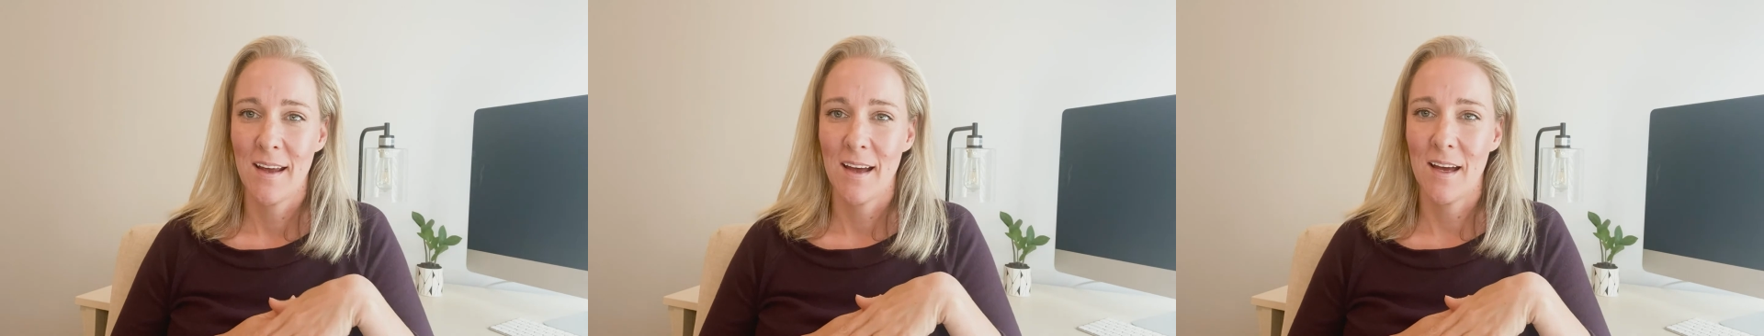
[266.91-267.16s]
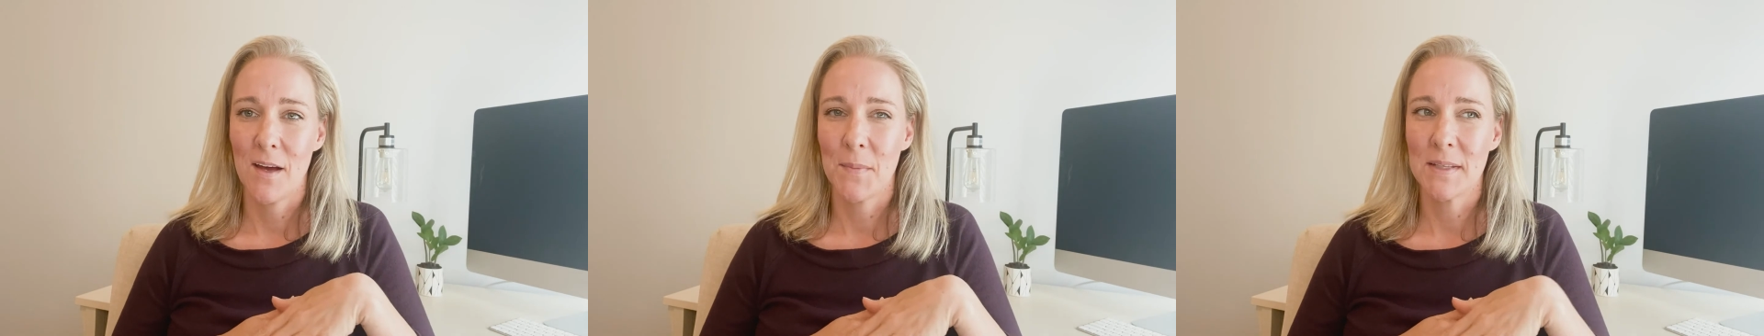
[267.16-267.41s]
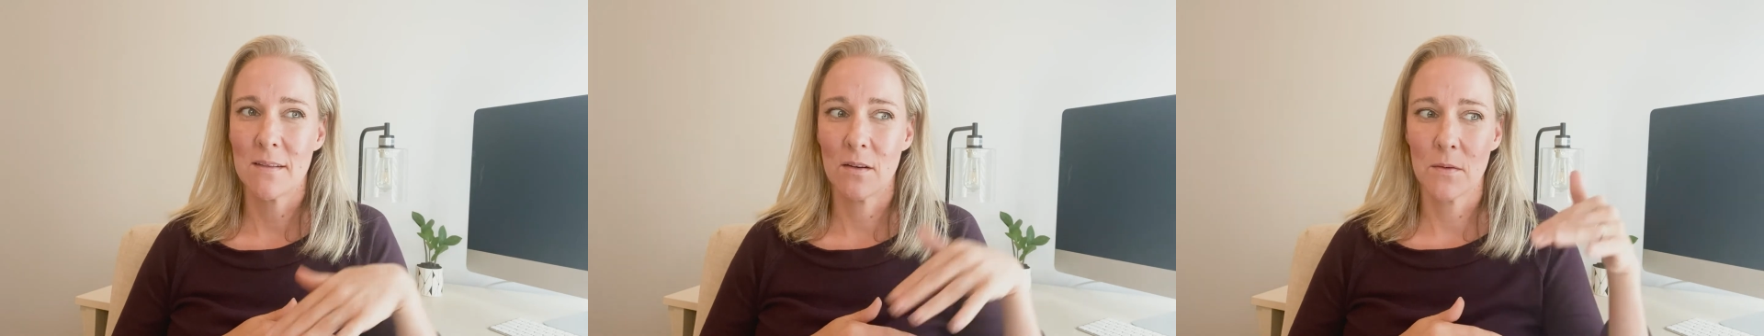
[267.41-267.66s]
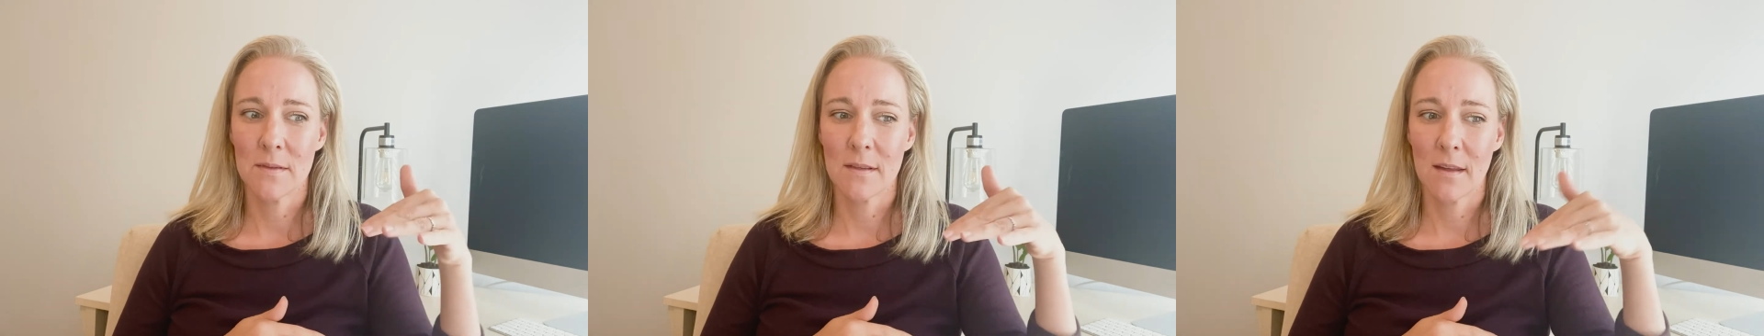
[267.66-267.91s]
It's
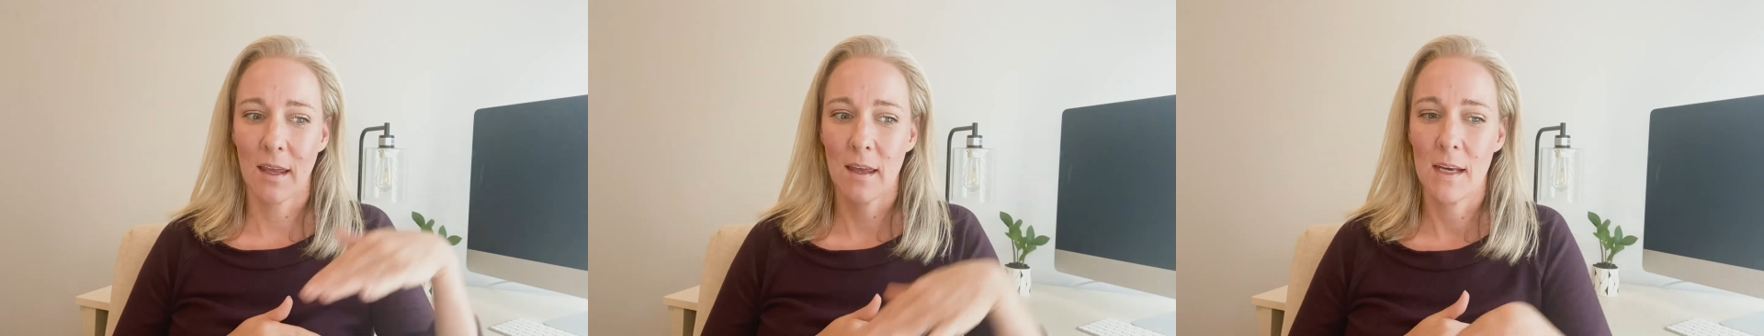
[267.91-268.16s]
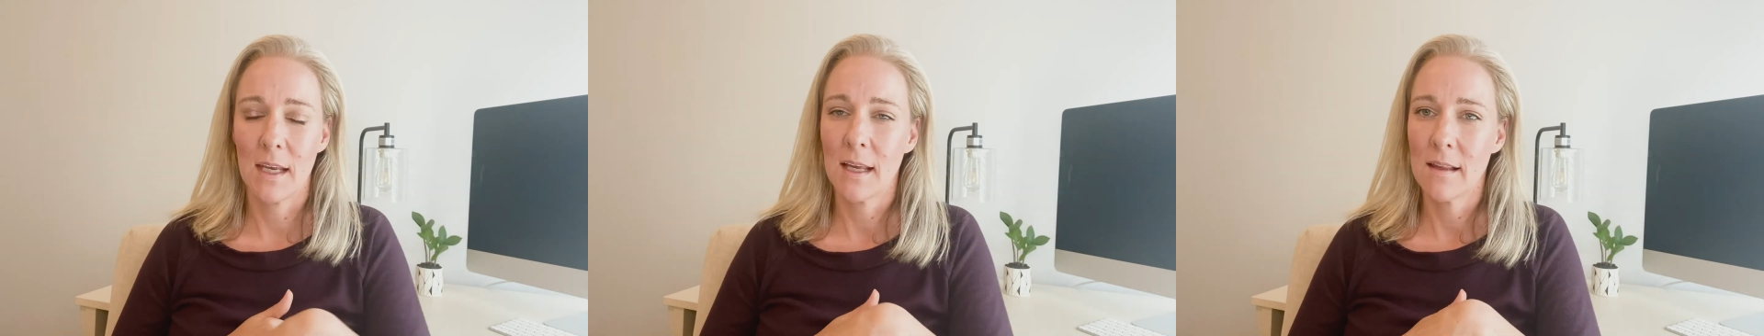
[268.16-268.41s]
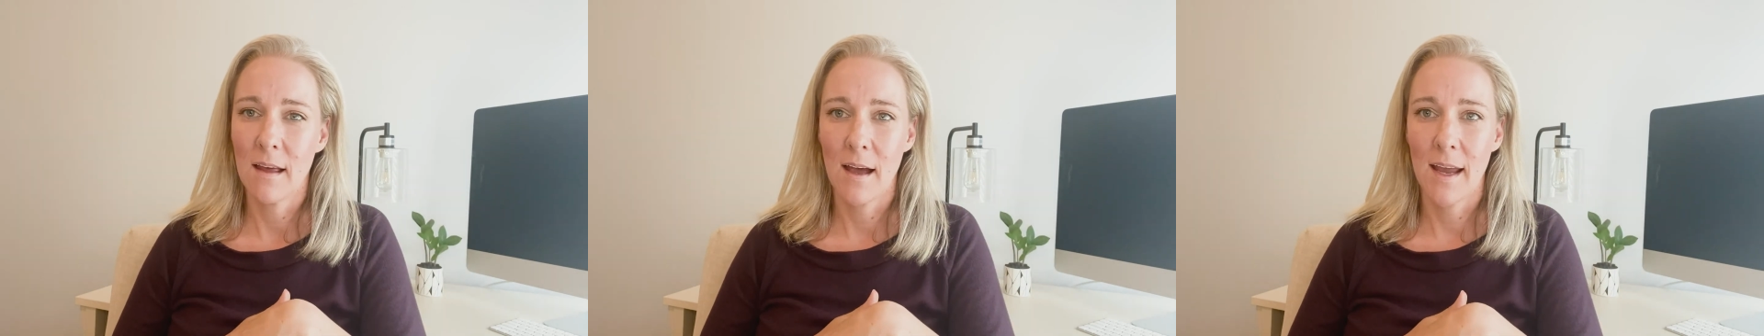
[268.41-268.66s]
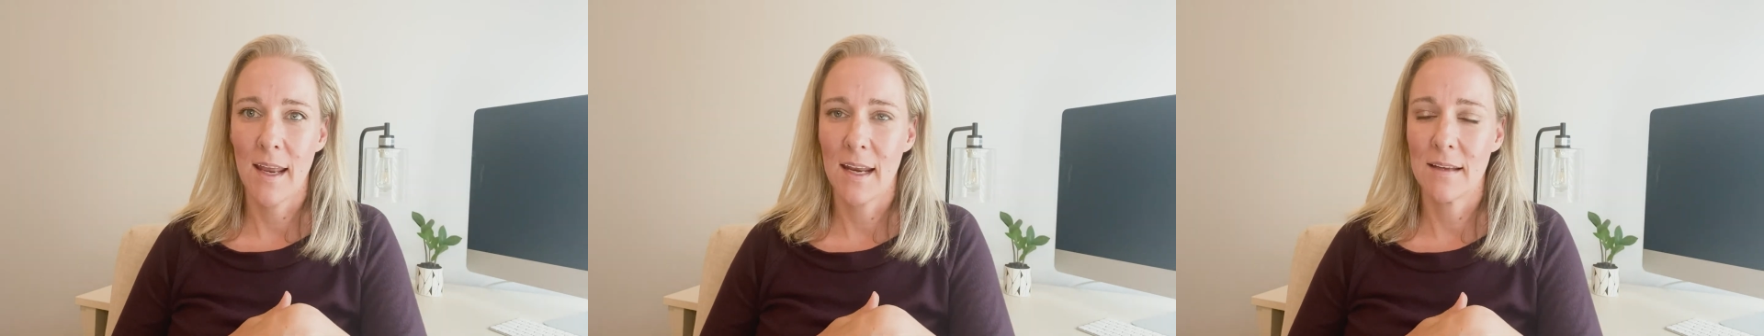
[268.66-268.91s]
like an
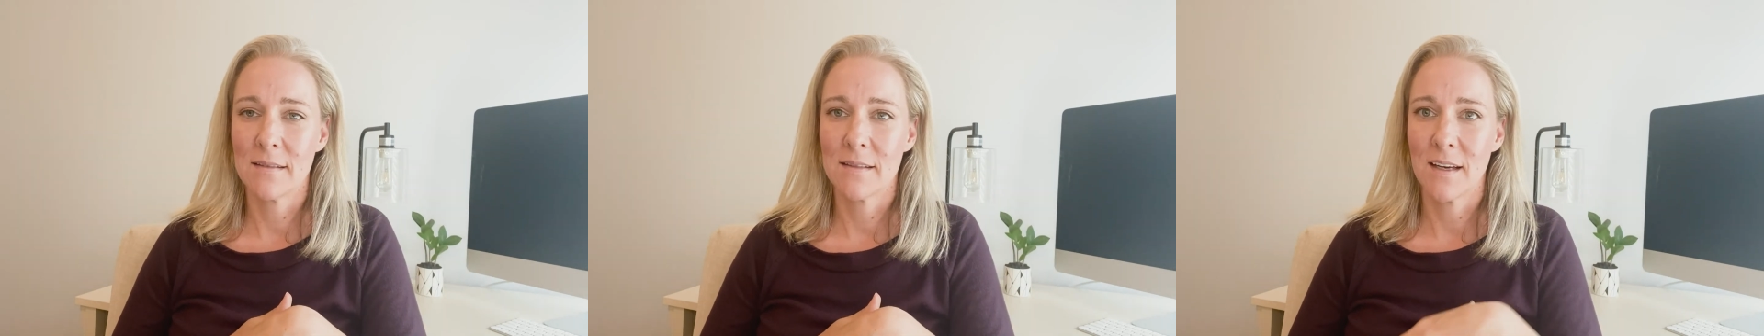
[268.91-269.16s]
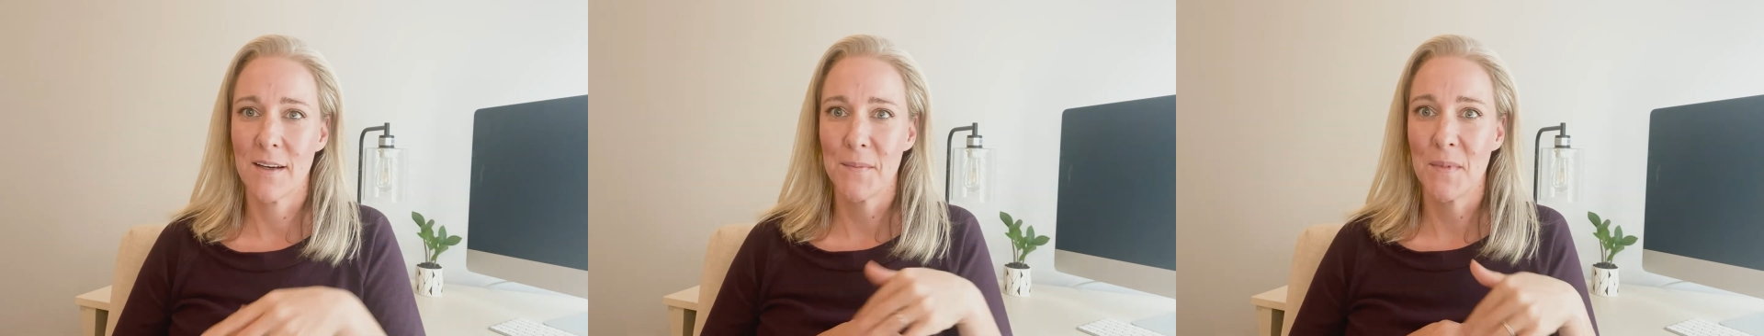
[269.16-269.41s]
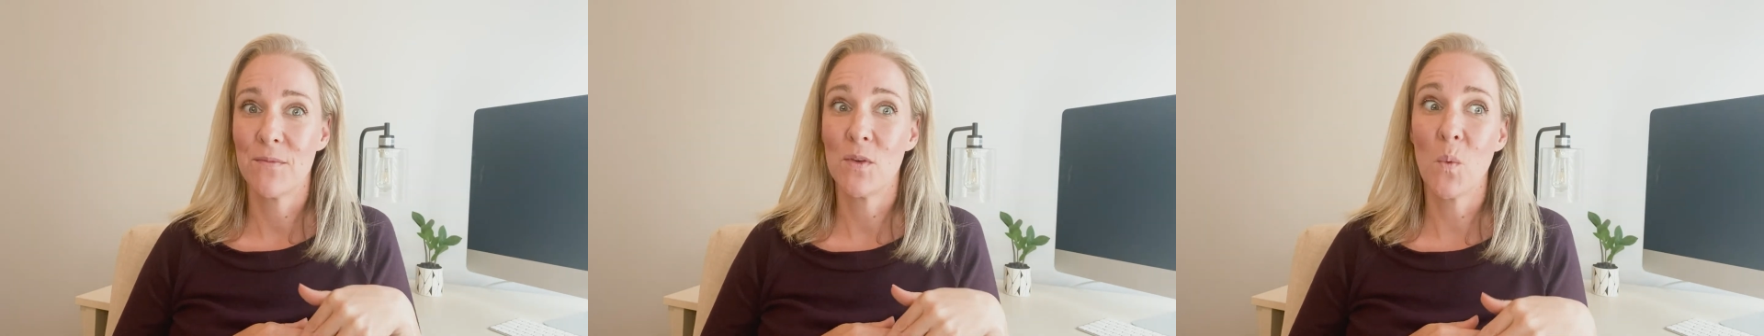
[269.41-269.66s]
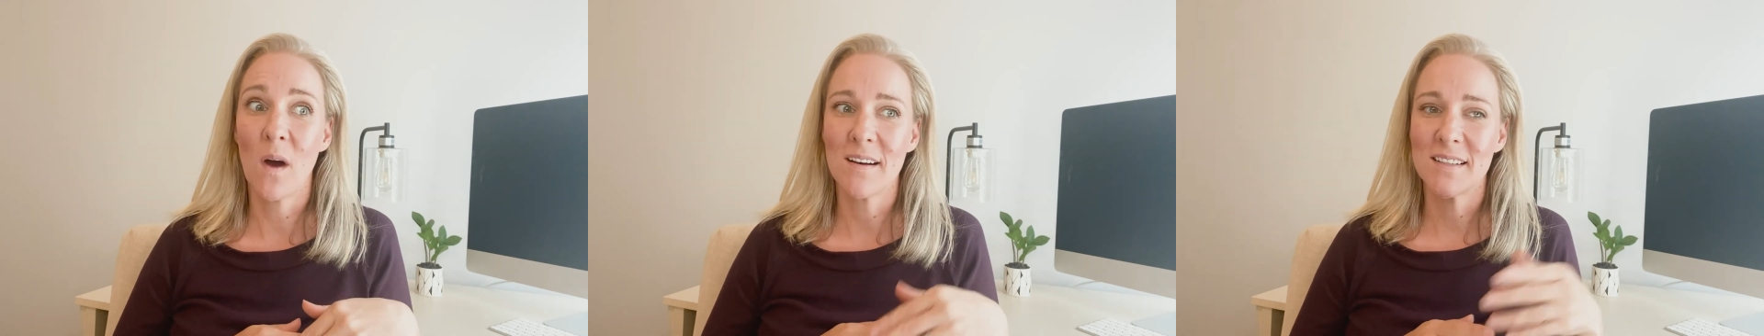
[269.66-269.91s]
incline. It's if you
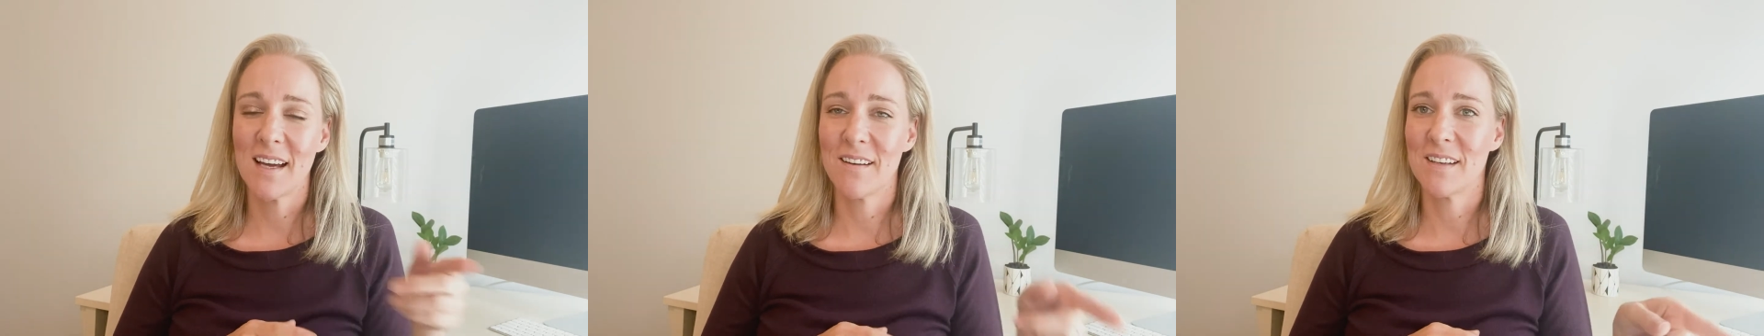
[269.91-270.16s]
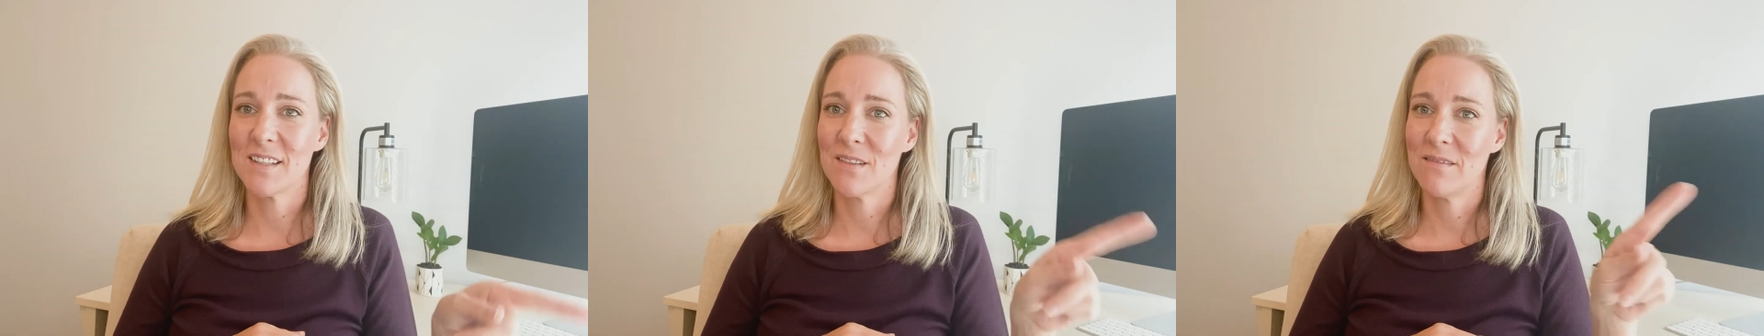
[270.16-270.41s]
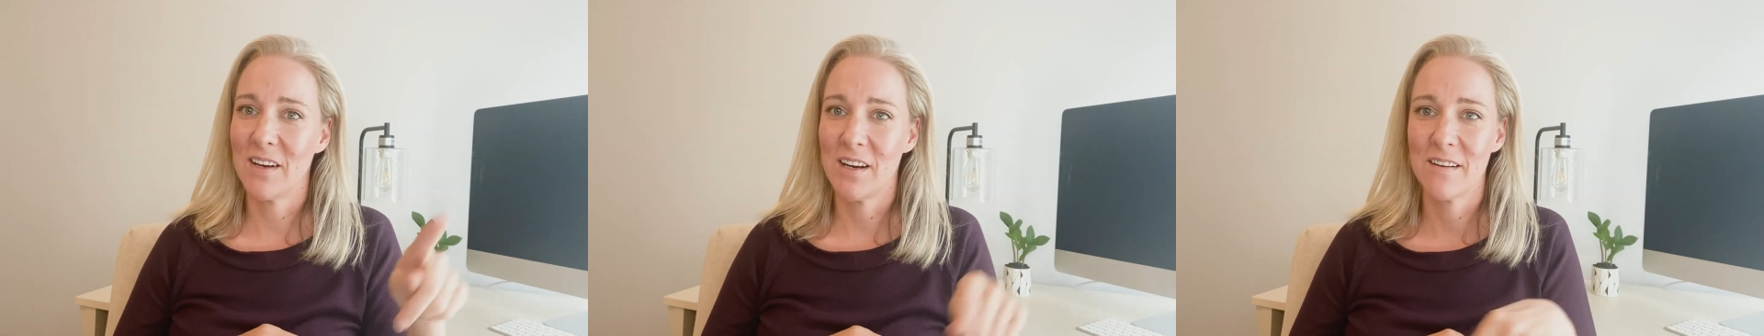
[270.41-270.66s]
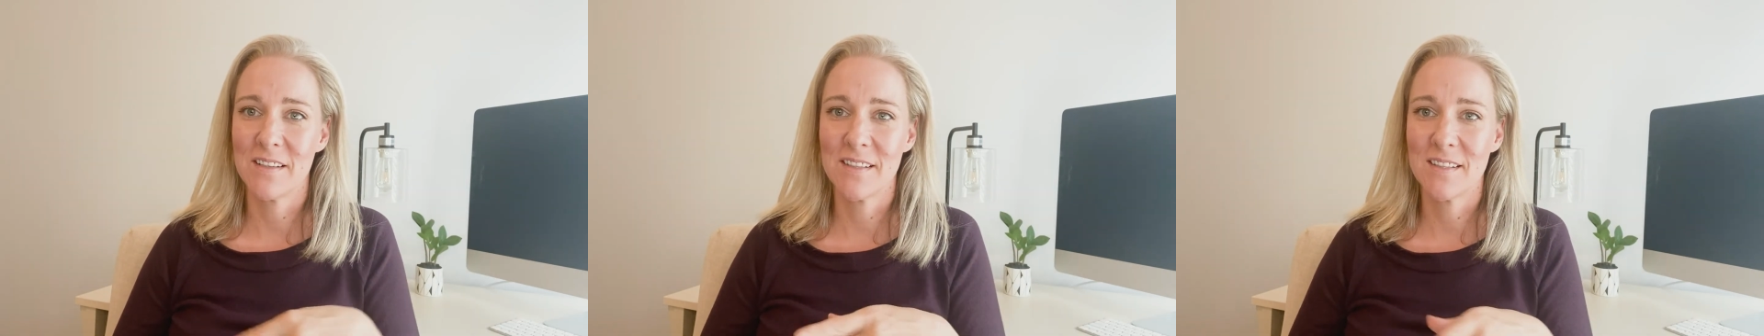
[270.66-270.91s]
walk down, it's
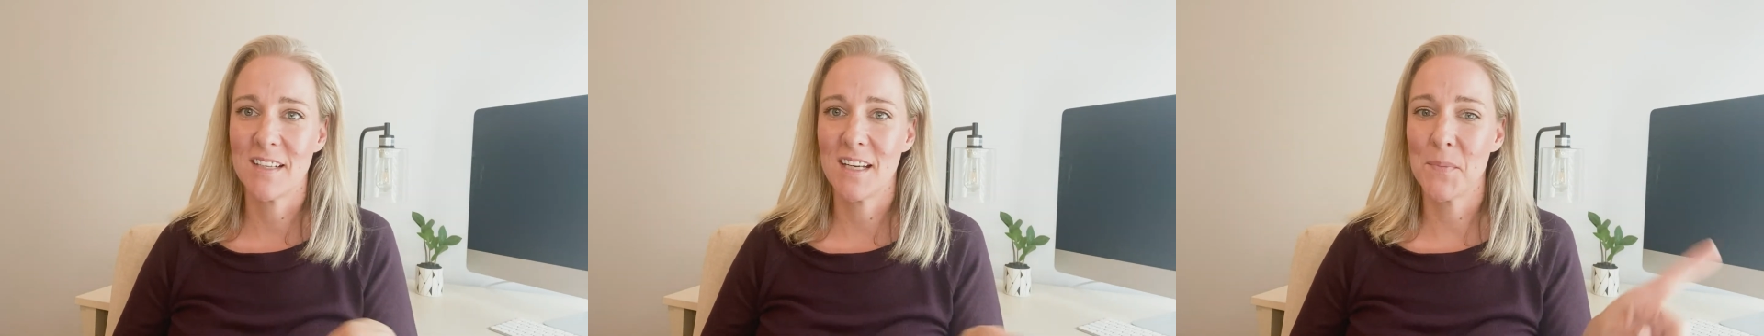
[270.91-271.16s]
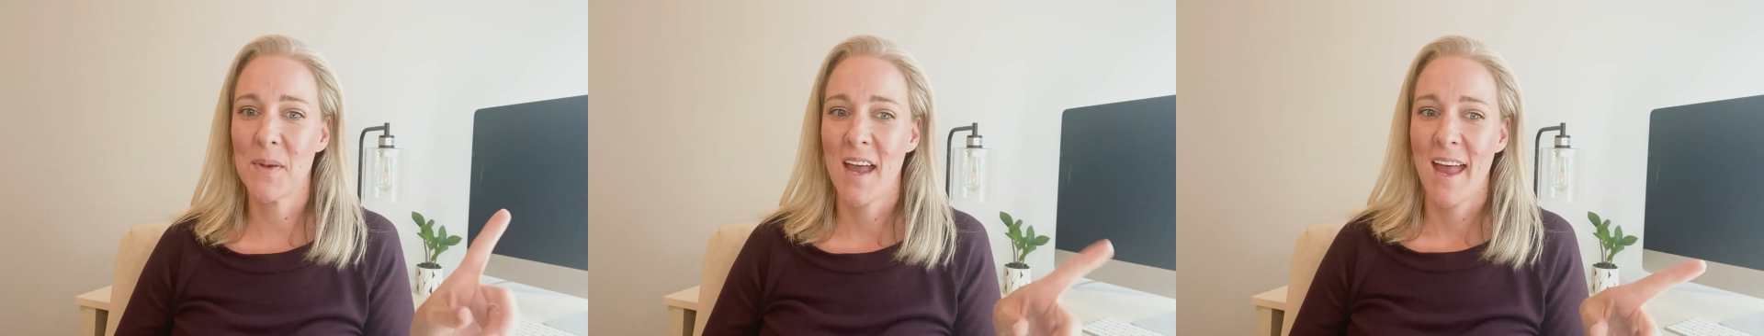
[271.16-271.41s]
very steep.